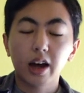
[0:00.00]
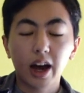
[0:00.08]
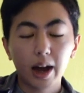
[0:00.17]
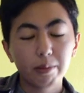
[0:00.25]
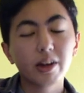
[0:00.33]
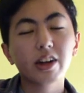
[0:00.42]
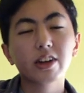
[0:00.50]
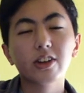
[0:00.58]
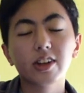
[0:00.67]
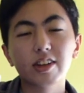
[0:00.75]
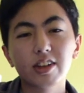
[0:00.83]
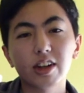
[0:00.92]
not
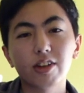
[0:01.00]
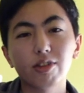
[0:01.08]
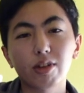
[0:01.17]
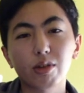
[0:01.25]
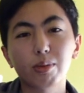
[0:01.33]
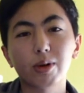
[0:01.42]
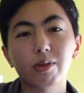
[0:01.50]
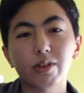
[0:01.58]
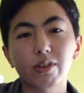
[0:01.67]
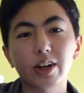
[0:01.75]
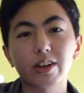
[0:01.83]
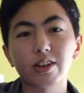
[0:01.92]
going to tell you whether
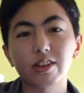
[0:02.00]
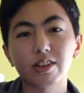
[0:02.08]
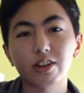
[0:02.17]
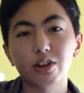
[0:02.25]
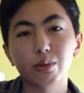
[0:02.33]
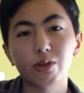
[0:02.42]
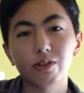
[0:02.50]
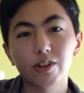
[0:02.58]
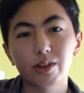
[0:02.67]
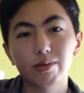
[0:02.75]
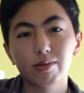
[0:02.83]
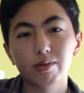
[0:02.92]
Permanent Record is a good
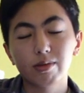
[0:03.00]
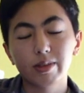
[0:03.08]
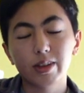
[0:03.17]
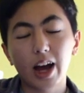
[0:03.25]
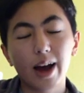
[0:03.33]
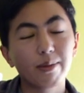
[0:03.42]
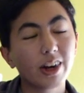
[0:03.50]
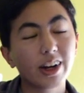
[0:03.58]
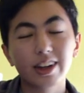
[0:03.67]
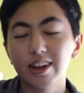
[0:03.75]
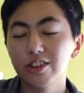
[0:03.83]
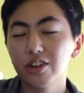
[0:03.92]
movie. I'm
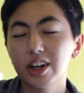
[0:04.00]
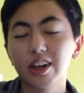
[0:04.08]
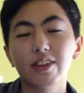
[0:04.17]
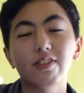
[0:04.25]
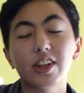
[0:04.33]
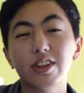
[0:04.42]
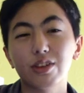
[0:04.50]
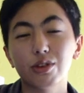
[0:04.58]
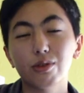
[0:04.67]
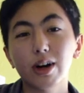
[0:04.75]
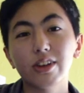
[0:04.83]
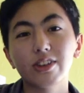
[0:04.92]
not going to try and convince you
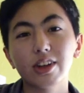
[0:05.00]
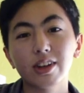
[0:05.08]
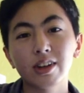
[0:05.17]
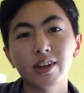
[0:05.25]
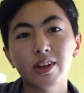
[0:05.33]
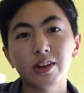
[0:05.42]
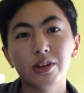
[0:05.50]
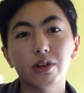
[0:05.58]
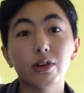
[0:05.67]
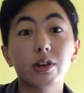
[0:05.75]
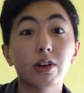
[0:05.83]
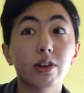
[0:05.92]
to watch it,
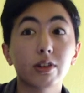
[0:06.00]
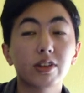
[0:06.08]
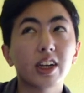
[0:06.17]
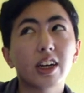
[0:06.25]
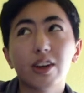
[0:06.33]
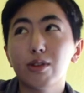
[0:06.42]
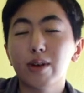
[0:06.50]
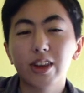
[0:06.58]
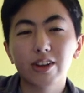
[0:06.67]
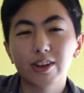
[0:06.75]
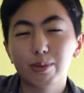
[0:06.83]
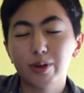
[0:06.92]
or tell you
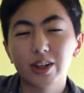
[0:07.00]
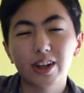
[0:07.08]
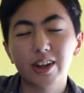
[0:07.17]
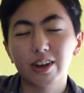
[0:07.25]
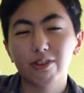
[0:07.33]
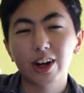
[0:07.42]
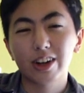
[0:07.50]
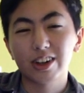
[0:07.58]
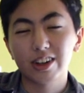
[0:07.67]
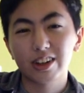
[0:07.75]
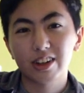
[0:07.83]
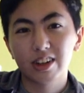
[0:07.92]
whether it's politically right
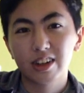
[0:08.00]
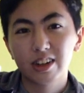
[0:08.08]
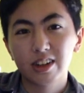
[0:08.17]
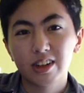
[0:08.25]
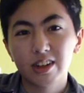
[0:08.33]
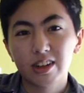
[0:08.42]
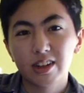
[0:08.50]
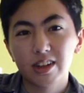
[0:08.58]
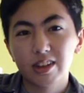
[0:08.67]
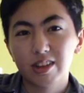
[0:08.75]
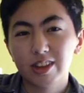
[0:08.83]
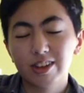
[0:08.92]
on.
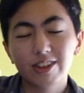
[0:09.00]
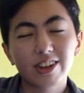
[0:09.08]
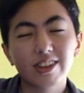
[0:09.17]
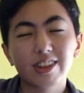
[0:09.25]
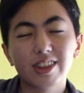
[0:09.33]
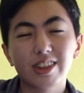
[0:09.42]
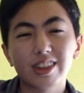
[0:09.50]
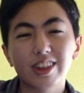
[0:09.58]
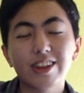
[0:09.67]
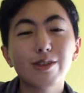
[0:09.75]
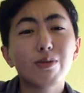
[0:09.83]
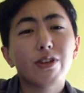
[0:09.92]
Just,
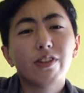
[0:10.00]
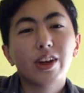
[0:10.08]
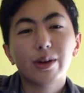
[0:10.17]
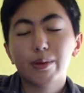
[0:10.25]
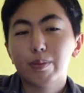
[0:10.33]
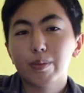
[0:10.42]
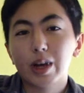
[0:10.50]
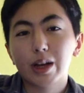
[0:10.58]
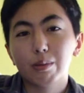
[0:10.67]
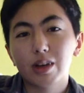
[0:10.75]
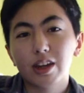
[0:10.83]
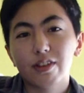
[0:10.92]
this movie
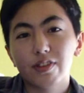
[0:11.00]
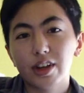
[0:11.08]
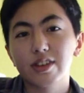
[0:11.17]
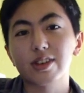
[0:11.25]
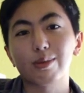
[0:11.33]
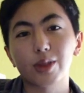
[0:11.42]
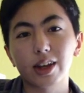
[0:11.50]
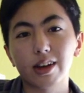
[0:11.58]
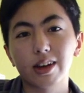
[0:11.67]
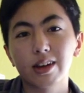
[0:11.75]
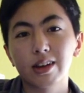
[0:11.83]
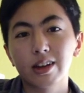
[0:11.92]
made me feel
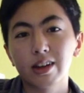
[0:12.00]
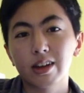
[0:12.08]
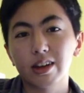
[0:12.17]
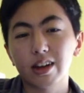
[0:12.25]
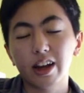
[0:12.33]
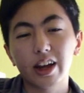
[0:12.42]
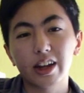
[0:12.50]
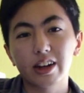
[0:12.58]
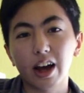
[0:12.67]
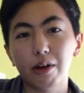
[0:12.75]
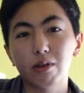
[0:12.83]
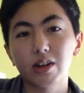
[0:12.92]
something,
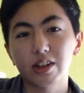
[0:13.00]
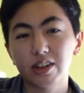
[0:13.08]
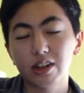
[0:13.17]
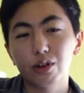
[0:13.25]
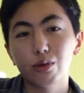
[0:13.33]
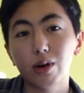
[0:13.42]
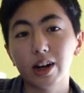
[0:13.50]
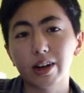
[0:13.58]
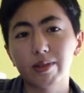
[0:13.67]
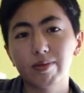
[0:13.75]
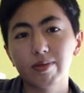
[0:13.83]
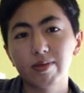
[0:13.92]
and I want to tell you why.